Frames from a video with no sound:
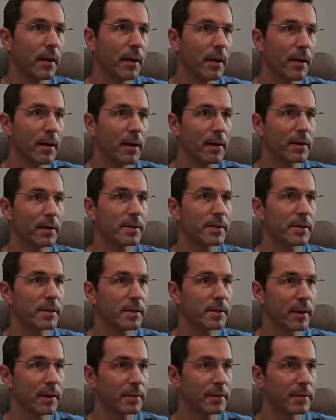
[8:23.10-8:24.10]
I
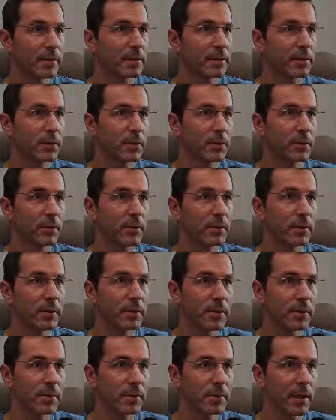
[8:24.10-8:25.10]
set to
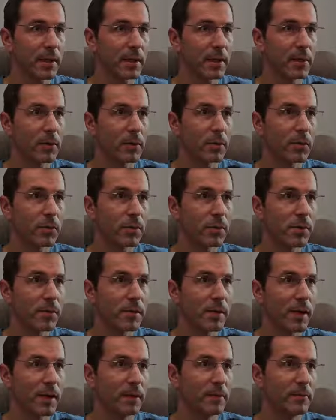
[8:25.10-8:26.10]
single
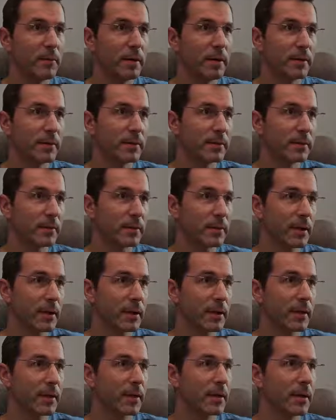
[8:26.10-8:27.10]
sideband.
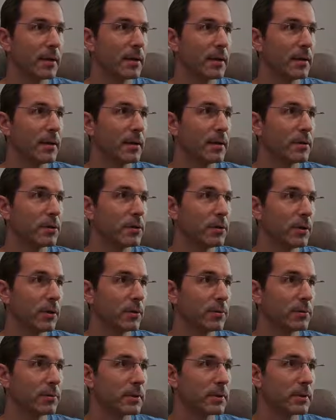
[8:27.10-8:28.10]
Okay,
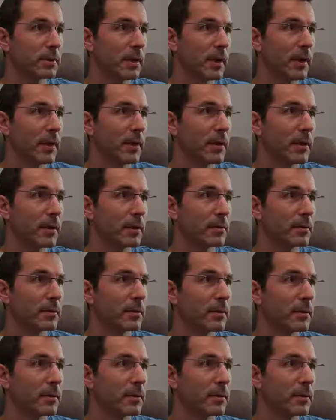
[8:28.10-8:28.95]
note I can